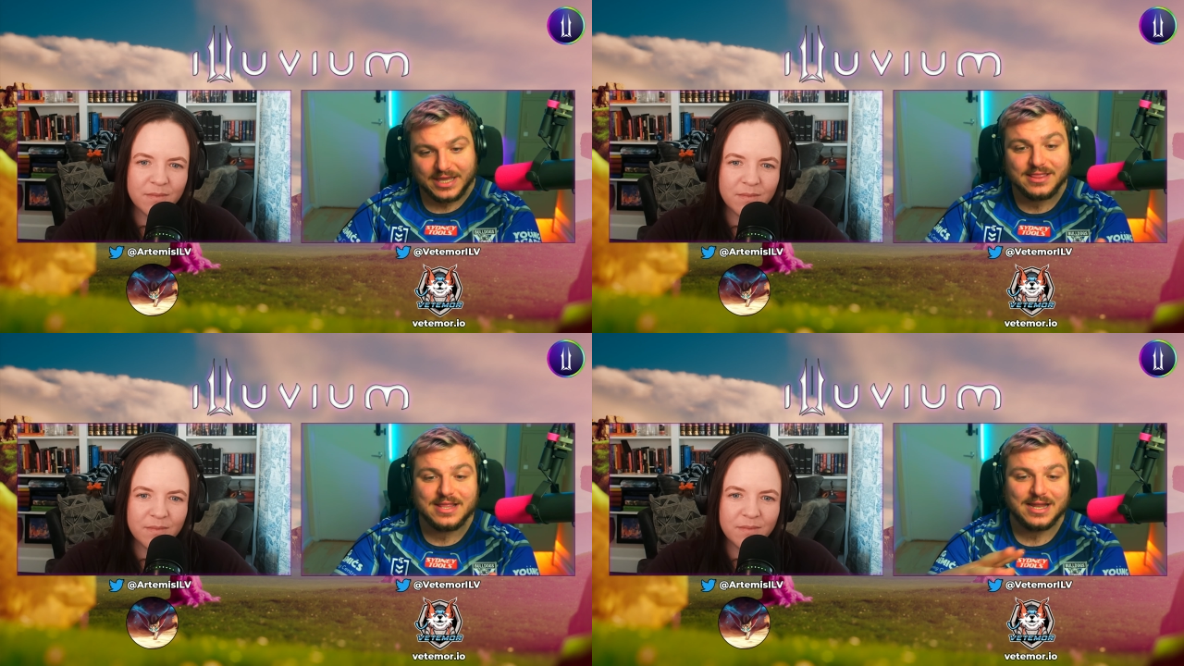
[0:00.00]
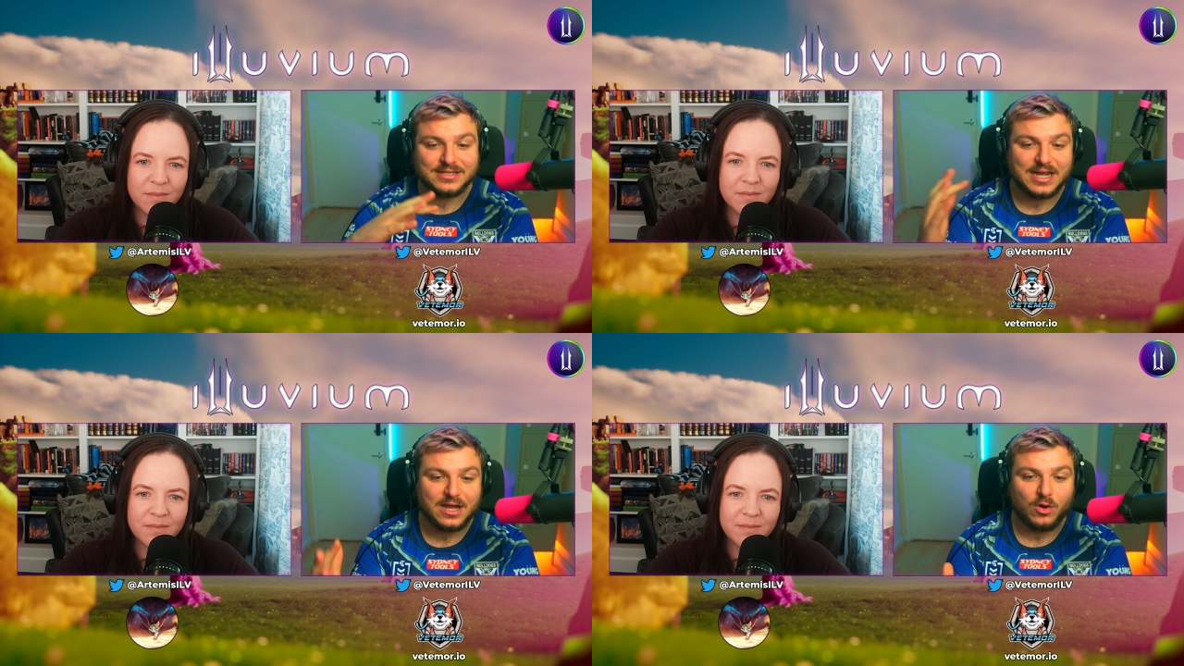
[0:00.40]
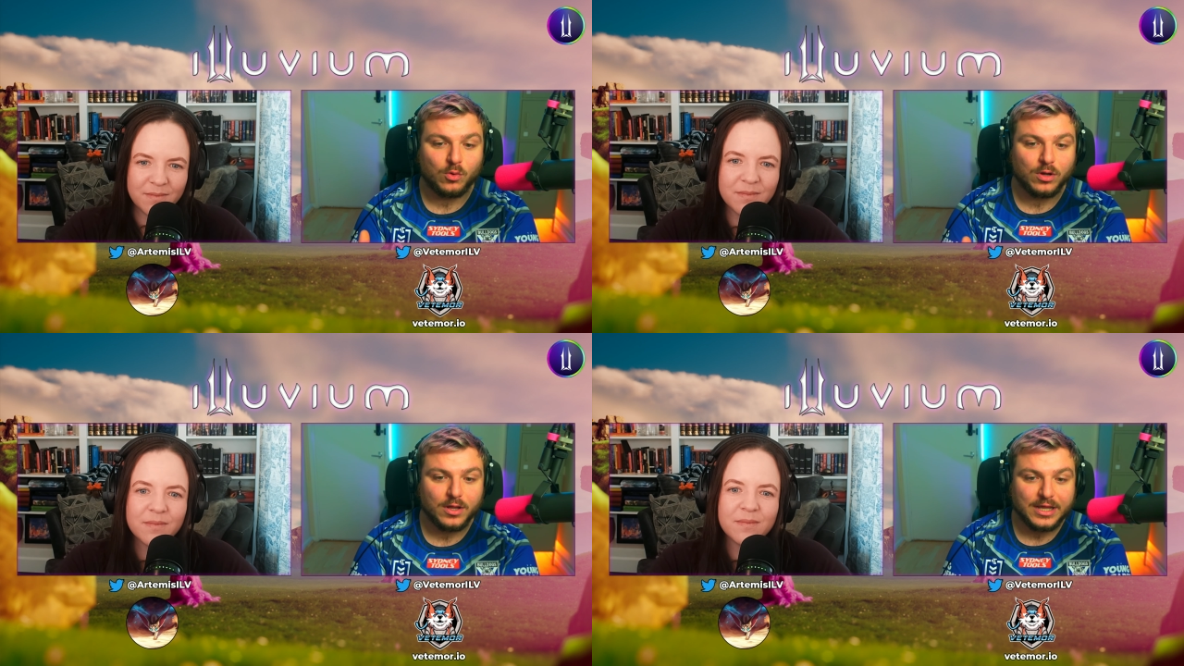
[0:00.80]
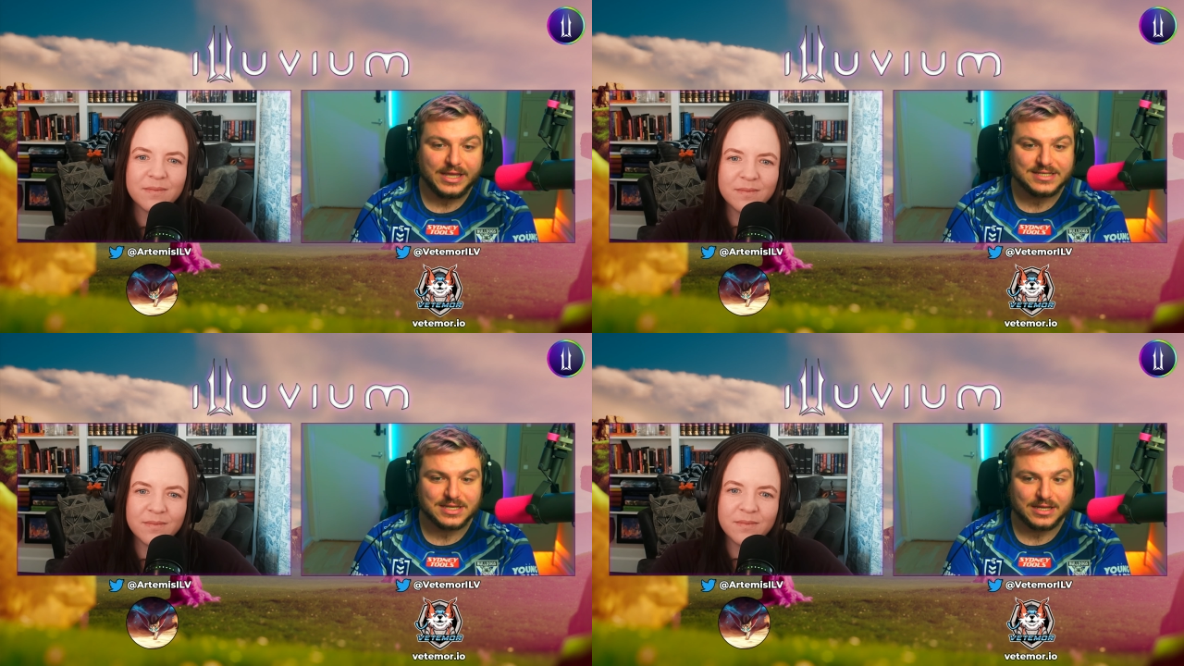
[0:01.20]
Speaker 1: in that DAO
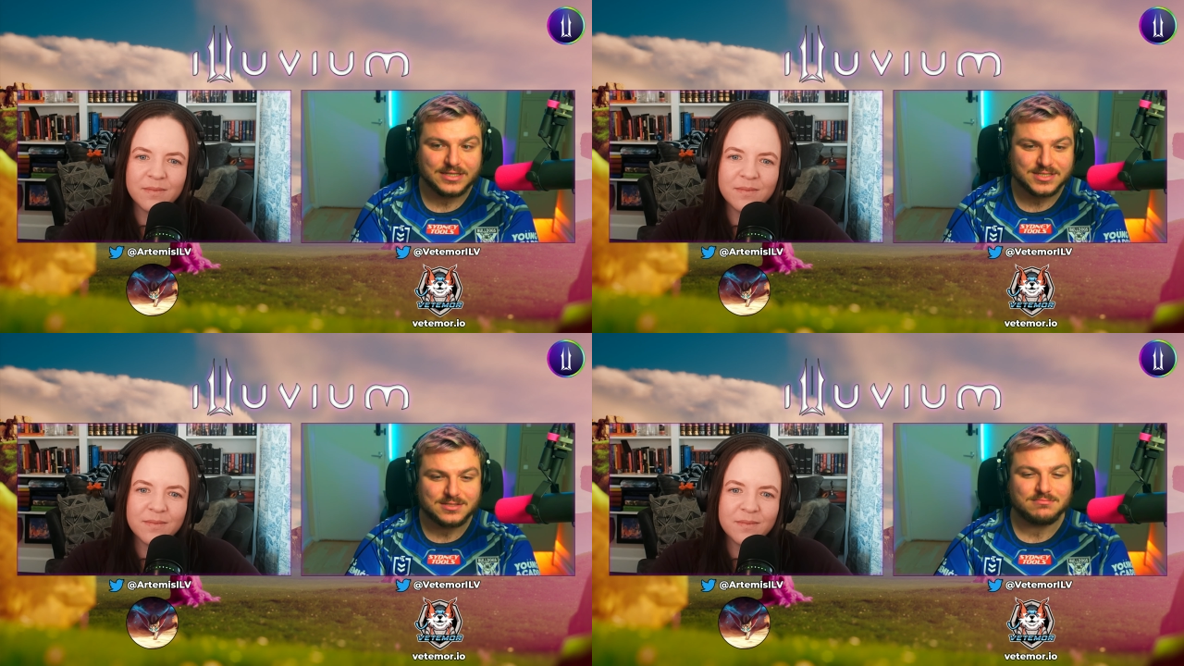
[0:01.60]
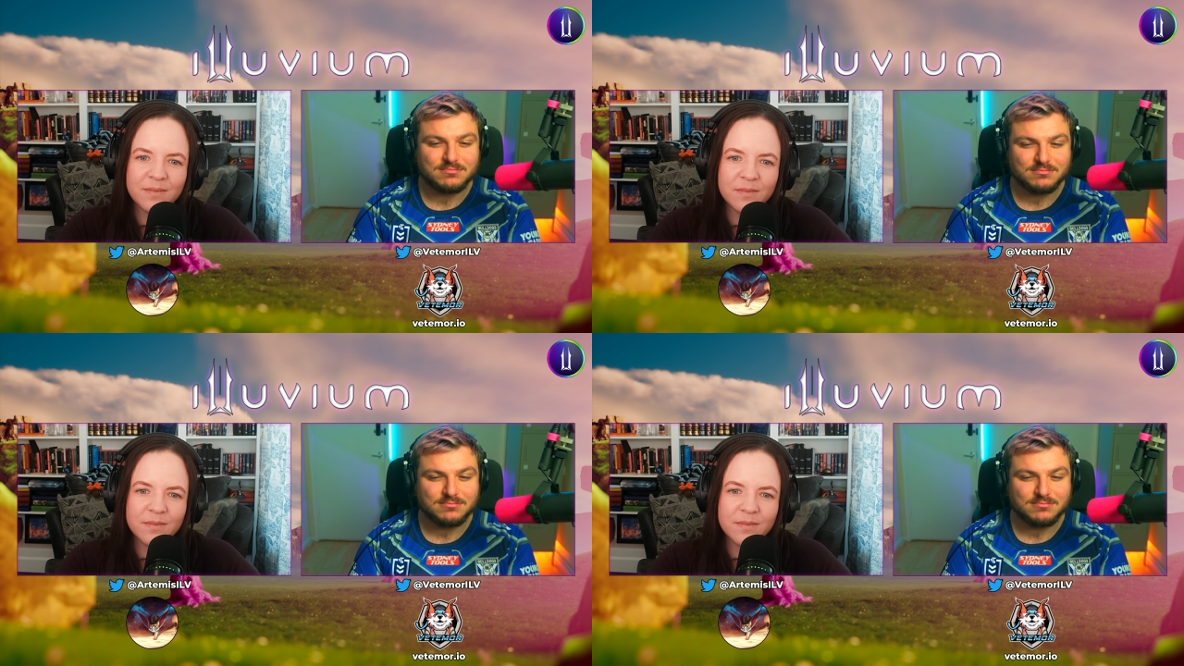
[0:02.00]
is is